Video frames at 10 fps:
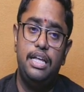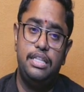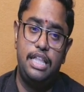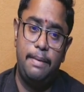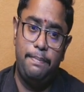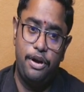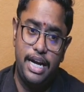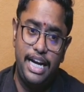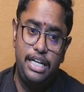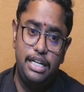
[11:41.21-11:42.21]
the
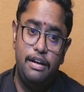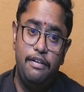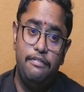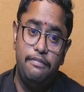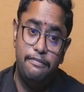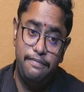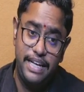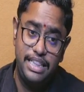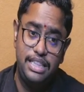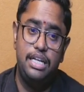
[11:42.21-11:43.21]
product
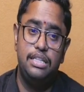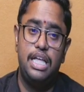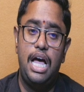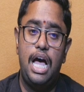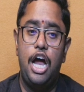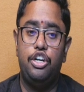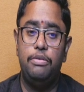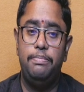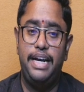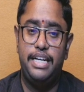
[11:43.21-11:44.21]
with the
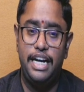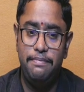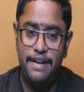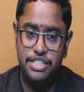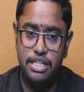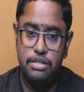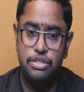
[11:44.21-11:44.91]
automated fashion.